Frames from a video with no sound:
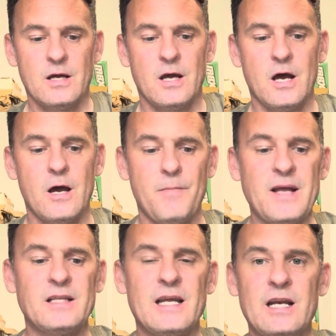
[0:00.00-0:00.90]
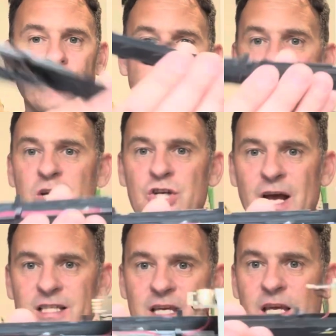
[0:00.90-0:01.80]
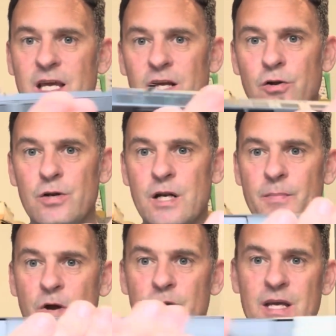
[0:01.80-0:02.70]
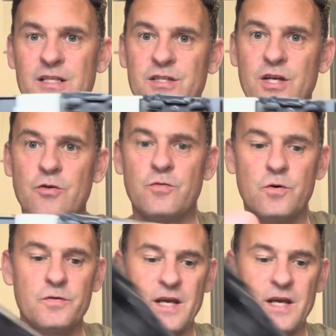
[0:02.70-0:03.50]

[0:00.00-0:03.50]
Pendolino dummy chassis, including the bogies and so forth.